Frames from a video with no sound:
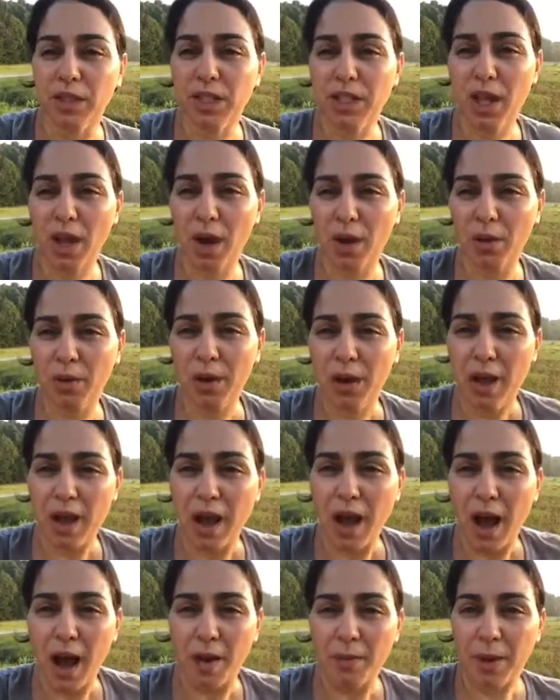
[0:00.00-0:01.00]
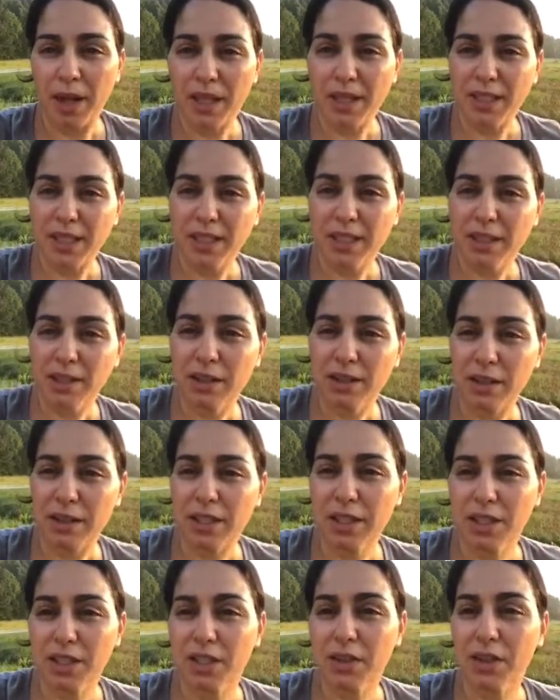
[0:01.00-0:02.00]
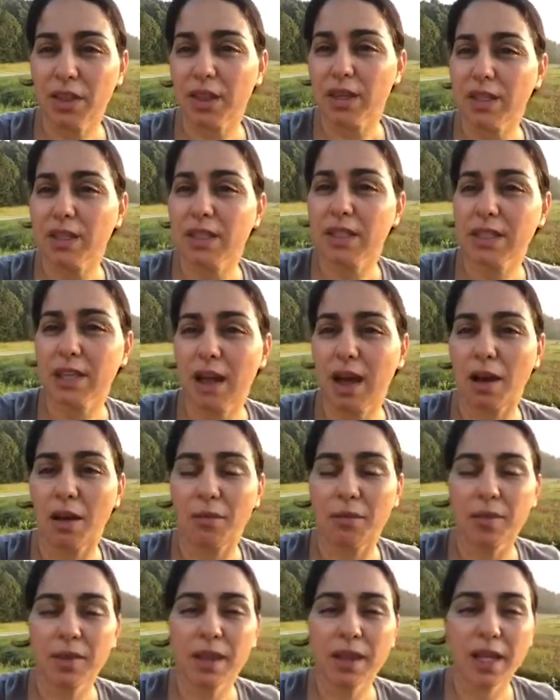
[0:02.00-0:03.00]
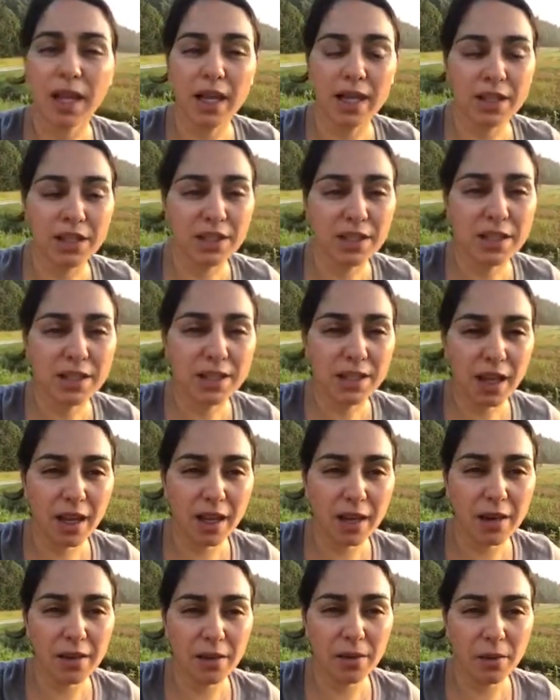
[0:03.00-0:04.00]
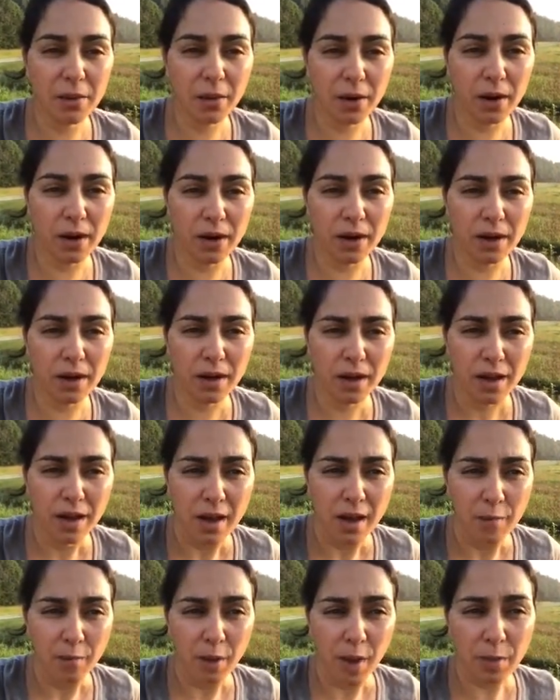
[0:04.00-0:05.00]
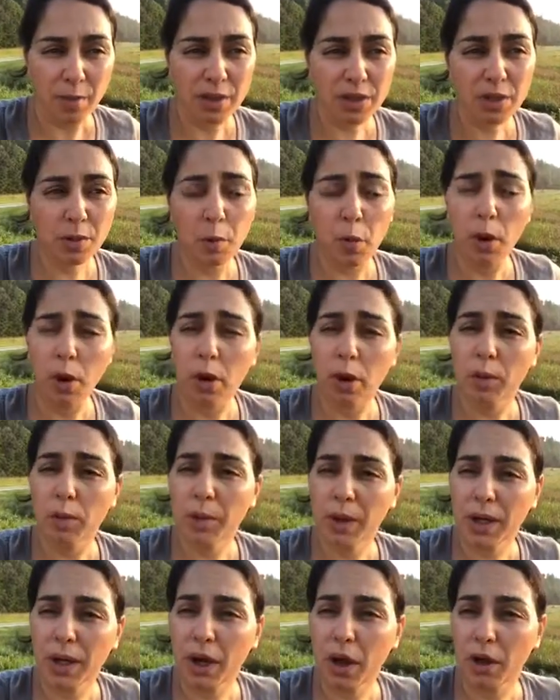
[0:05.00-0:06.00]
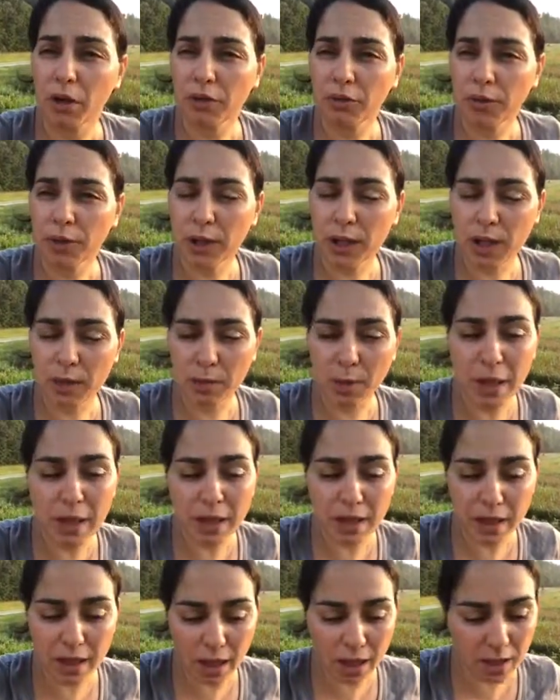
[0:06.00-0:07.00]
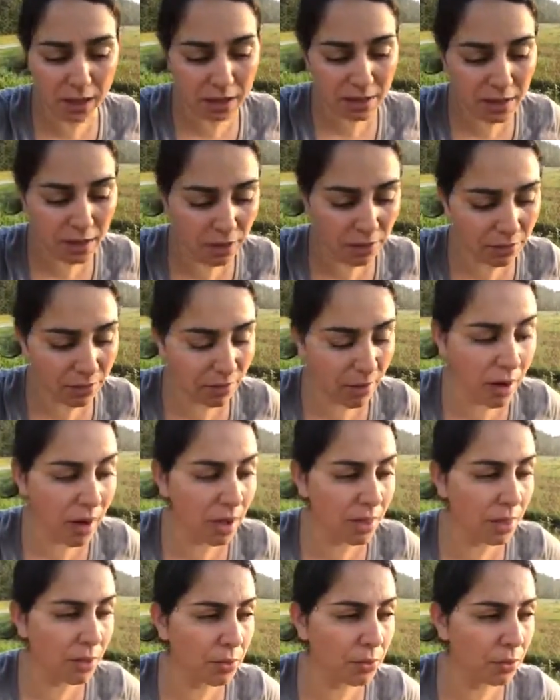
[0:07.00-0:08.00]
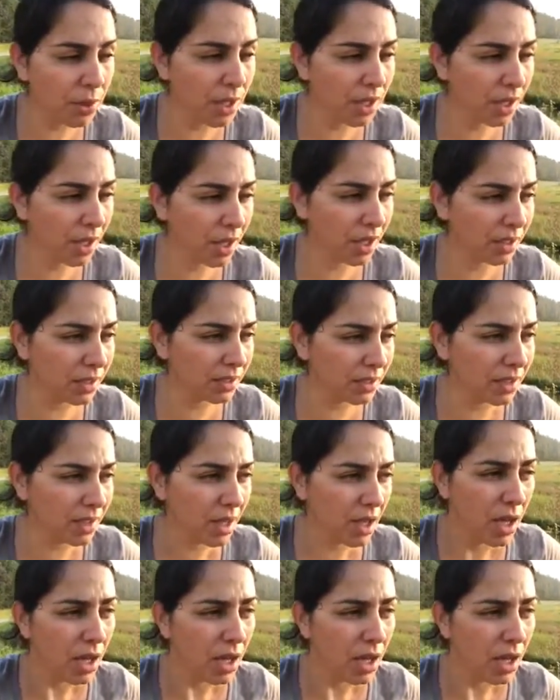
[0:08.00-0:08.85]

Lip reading: so I might need to continue this later today or maybe tomorrow, but hopefully by the end of the weekend,